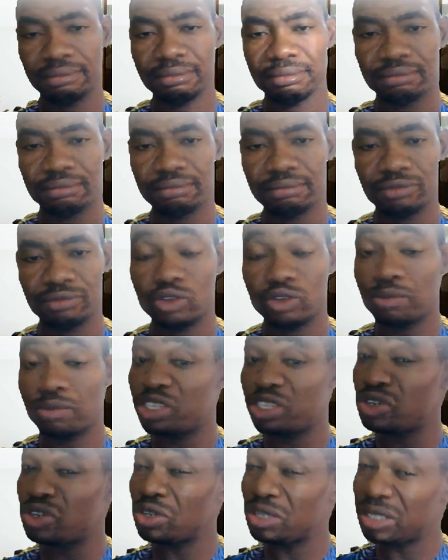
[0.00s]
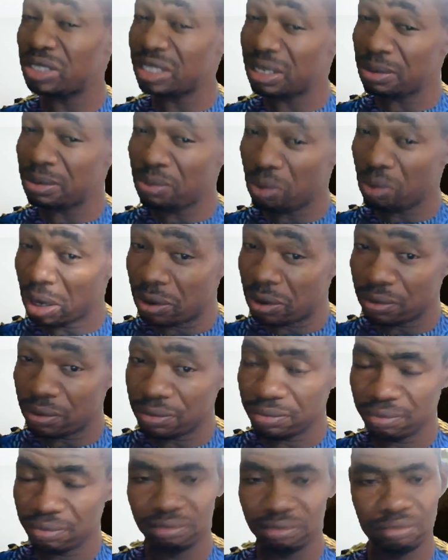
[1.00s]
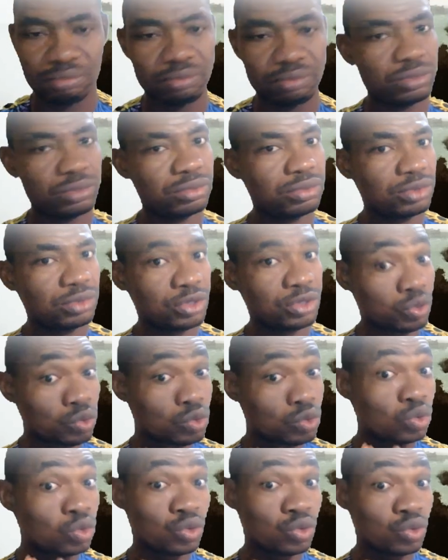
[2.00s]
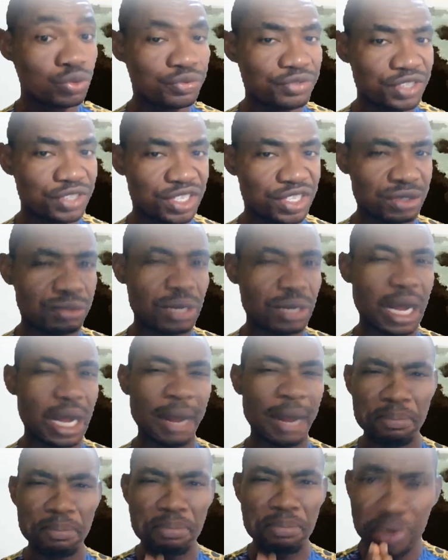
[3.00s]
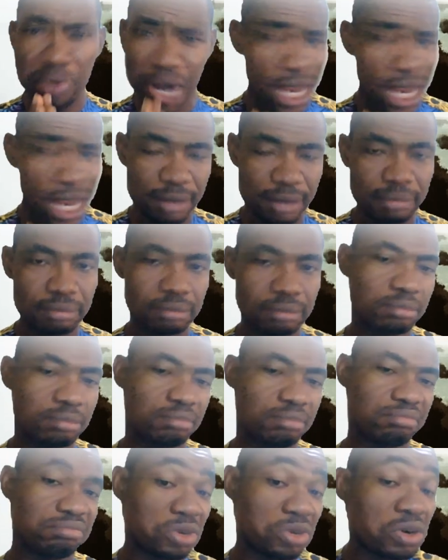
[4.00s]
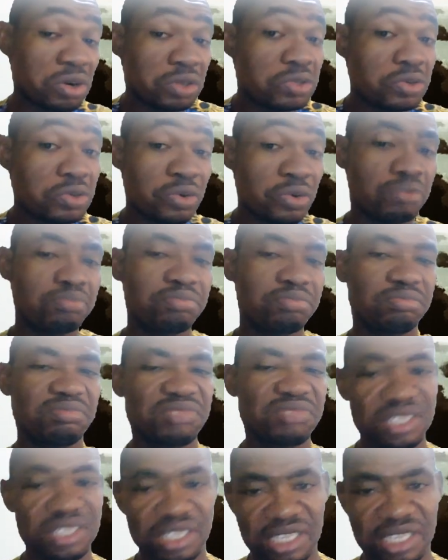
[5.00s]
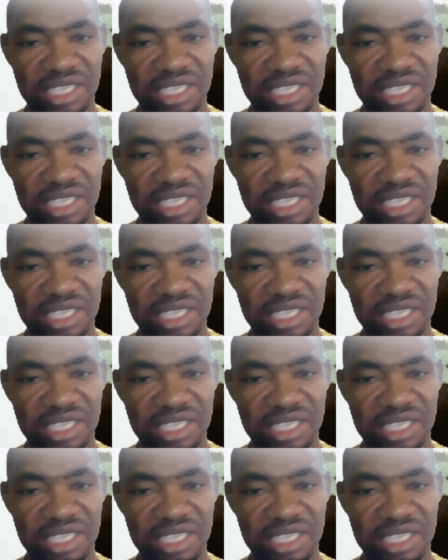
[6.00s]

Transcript: So make sure you sleep well. It's good to do vigil and pray, but also sleep.